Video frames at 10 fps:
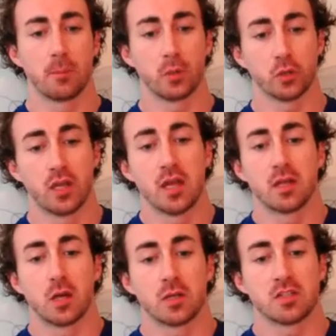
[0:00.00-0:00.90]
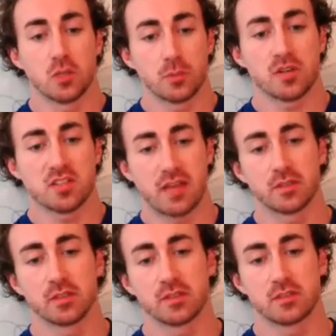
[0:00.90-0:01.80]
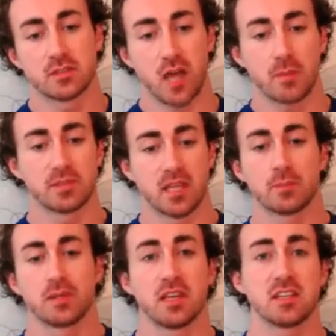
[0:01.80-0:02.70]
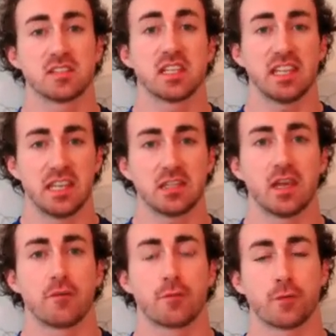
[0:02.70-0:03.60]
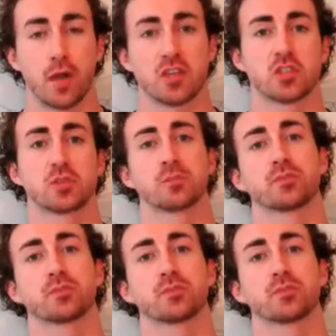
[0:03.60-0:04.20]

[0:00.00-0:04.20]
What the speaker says: but number 7, top tip is eat fresh.